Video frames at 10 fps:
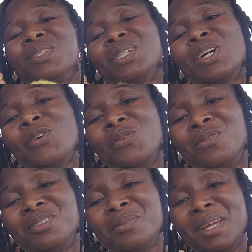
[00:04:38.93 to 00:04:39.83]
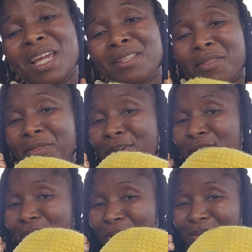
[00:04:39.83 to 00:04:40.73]
to go to make it the
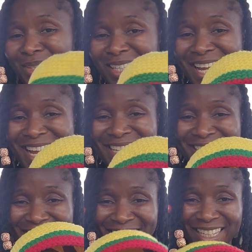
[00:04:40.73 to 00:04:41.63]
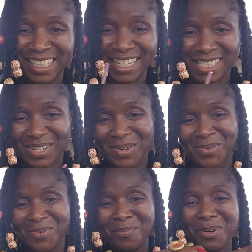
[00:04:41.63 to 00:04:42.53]
3rd row. Okay, let's go.
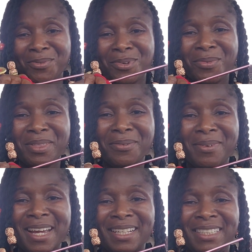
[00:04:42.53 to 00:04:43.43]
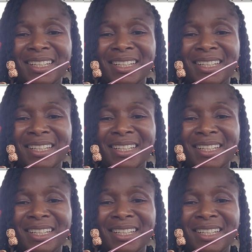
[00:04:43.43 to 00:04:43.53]
1 more row with the red.